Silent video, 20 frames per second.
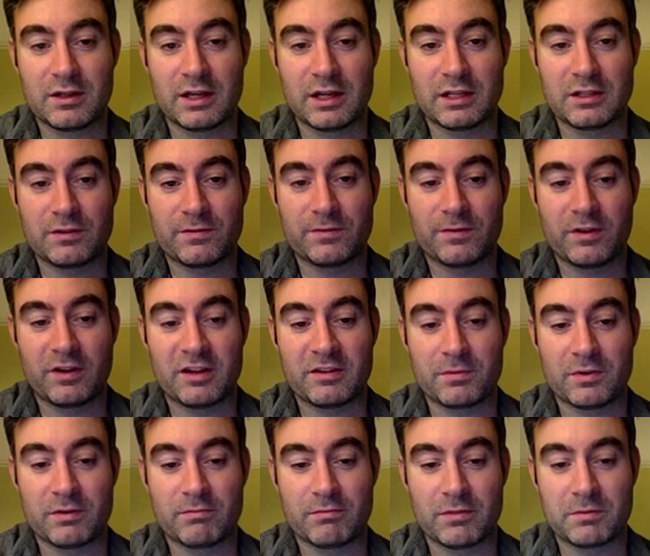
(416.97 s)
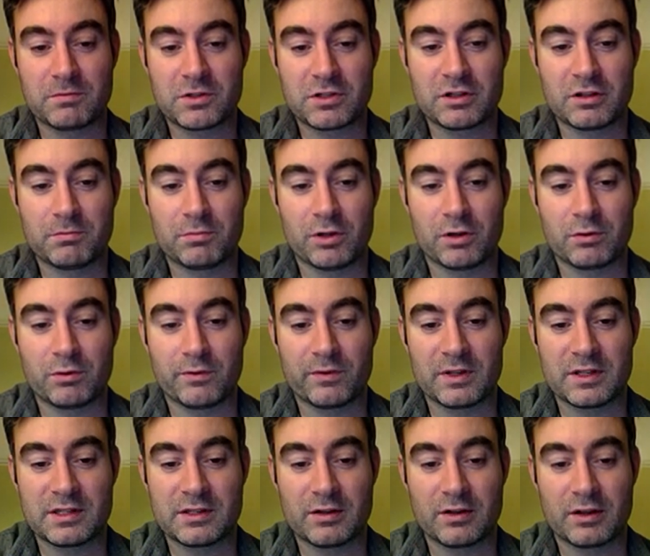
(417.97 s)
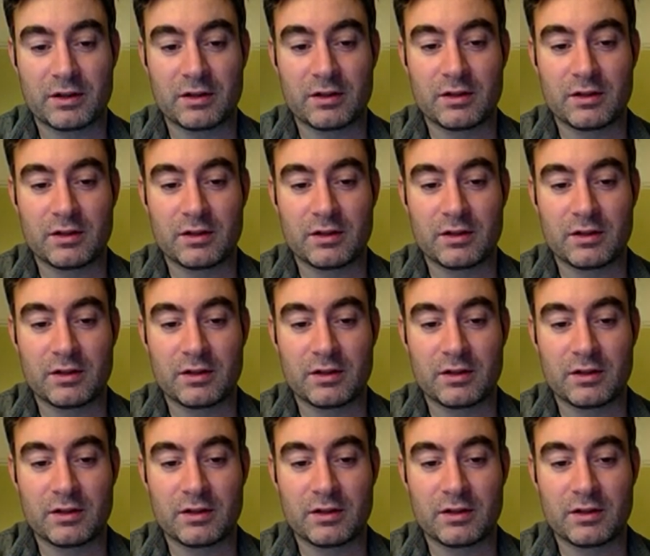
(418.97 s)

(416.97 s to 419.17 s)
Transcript: h5, but I'm just going to block with this knight.